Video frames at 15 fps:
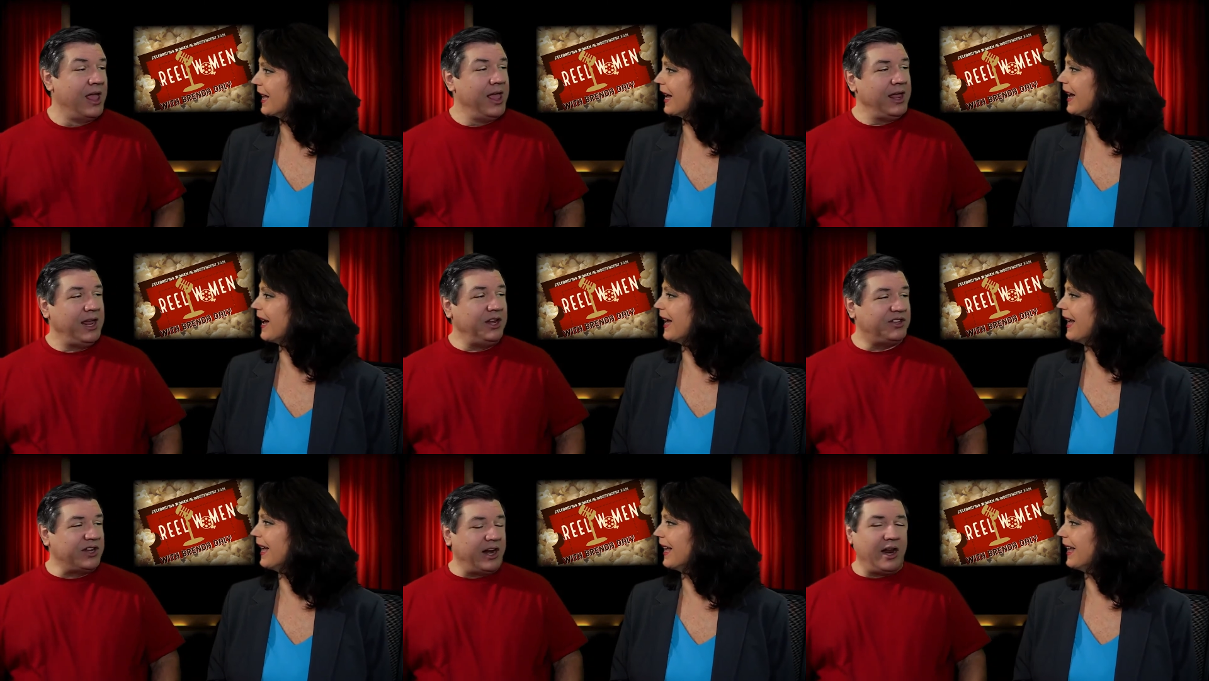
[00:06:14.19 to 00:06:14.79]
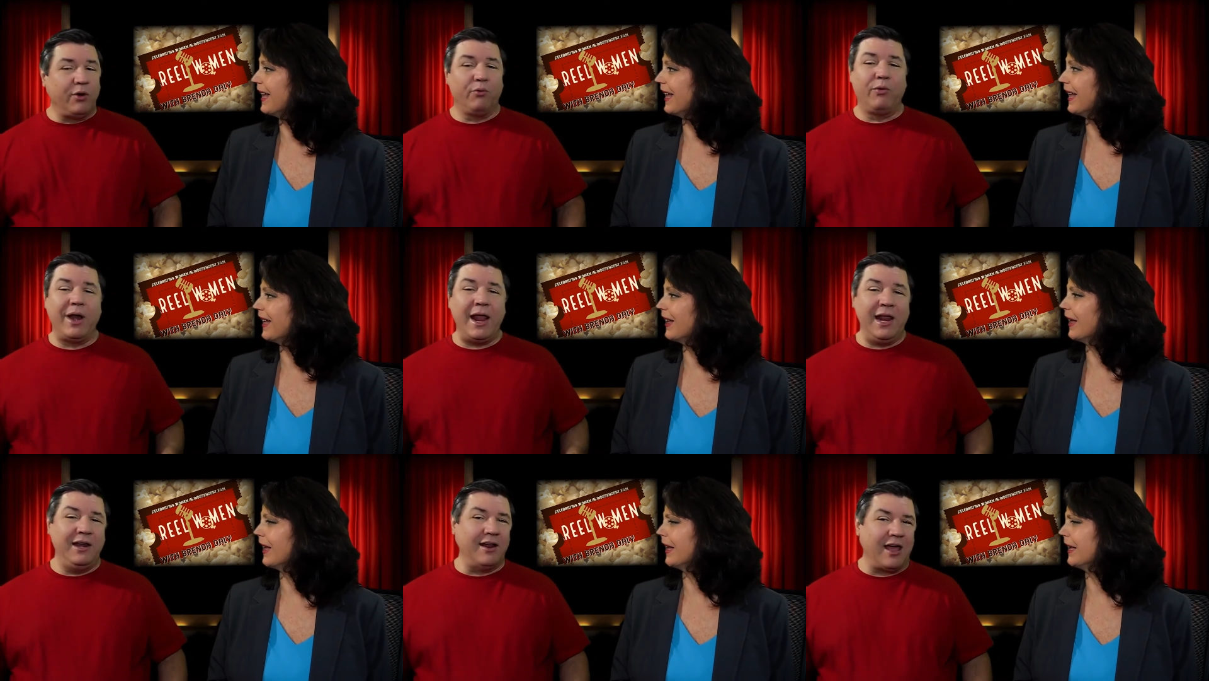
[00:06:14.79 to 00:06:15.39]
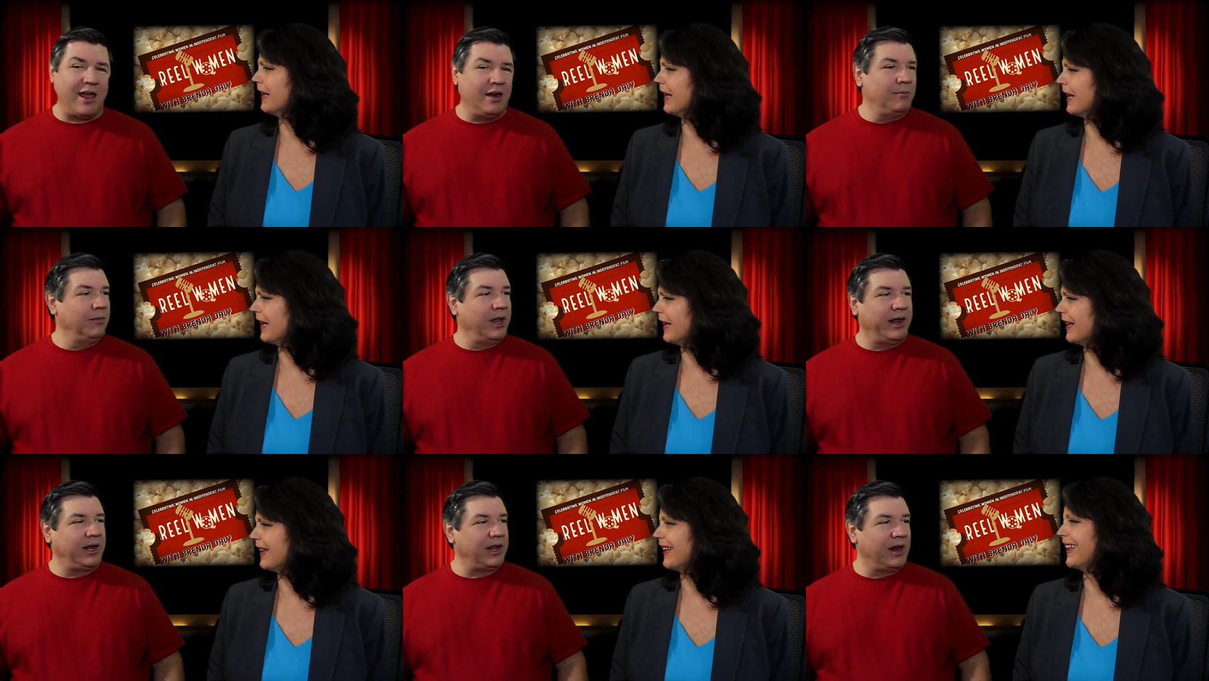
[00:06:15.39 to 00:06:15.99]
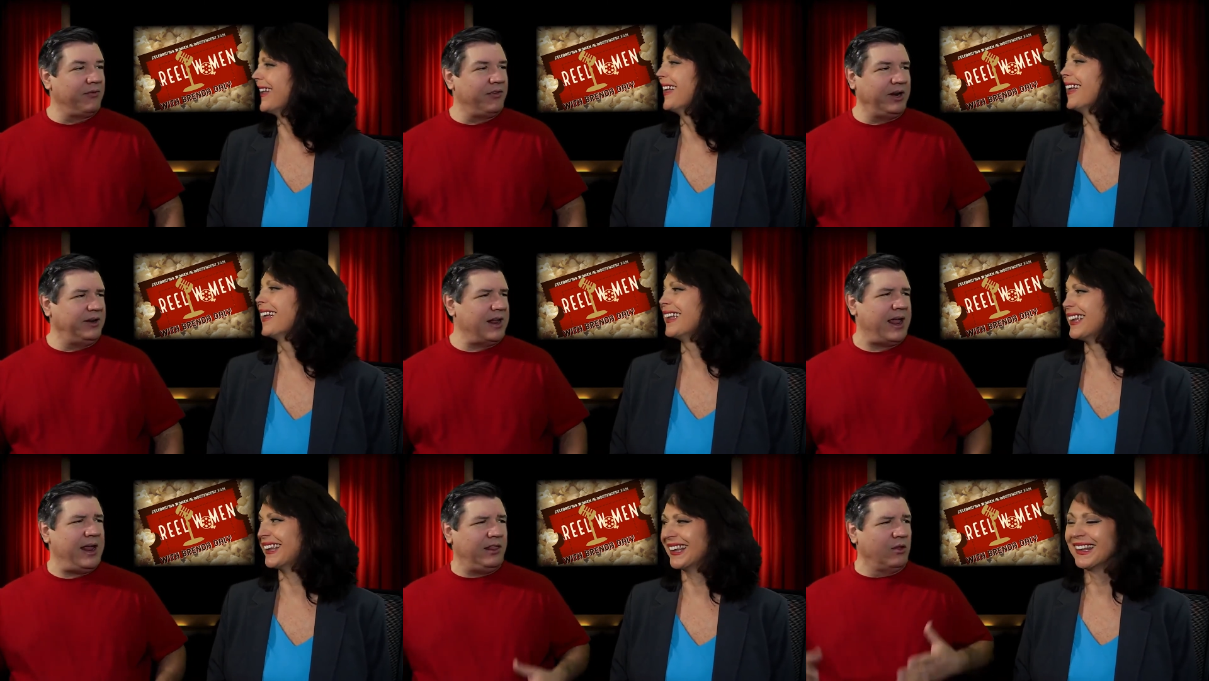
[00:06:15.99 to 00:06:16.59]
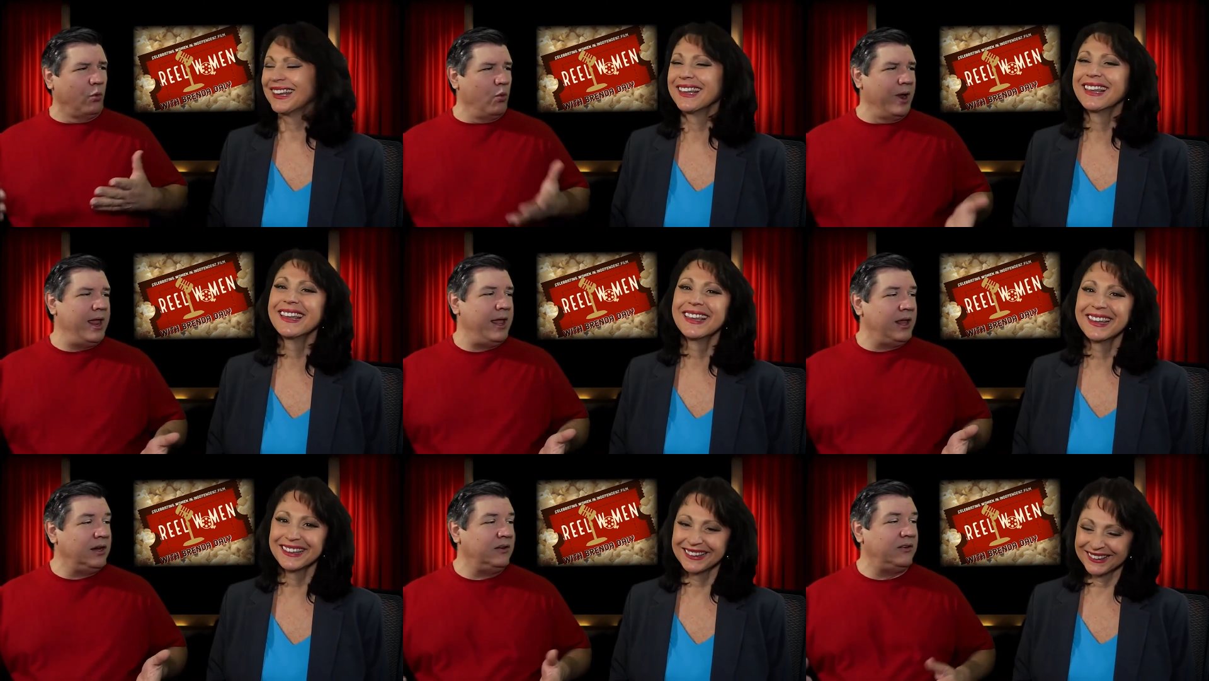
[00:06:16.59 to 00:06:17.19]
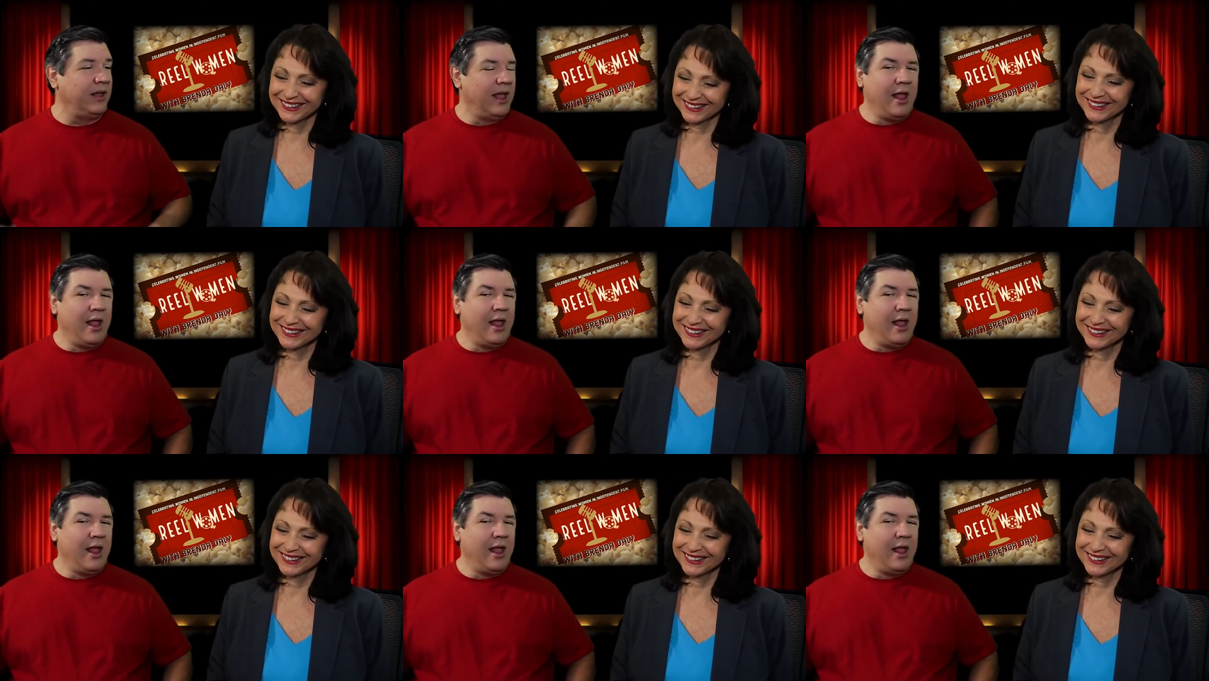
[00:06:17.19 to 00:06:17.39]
Speaker 1: Uh-huh. He said it rained on him like every day. The wind.